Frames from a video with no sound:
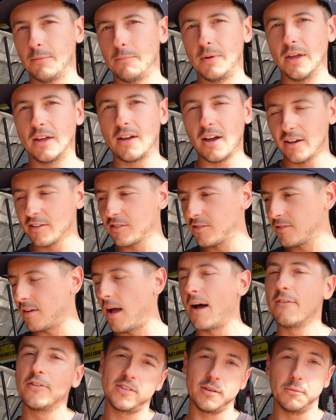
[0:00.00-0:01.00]
because
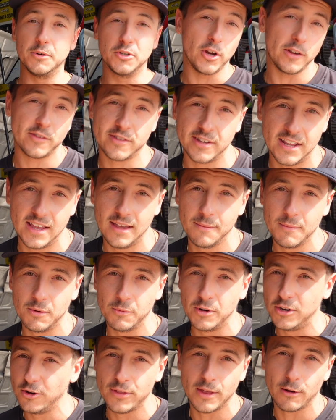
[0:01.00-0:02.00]
obviously we trusted him and
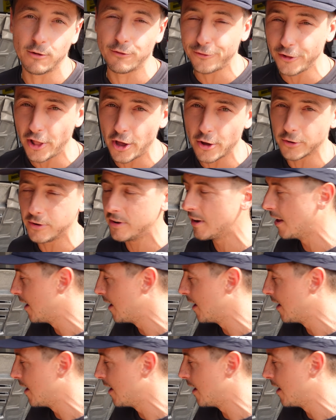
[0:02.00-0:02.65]
we knew they were flowed.